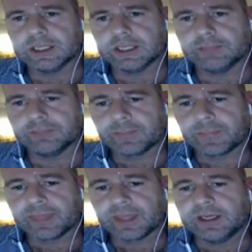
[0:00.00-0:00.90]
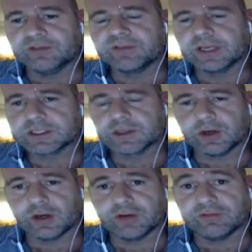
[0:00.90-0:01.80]
Um, influx
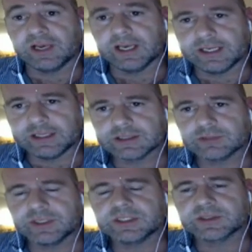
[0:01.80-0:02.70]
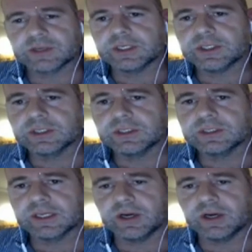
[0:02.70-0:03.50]
of late registrations yeah.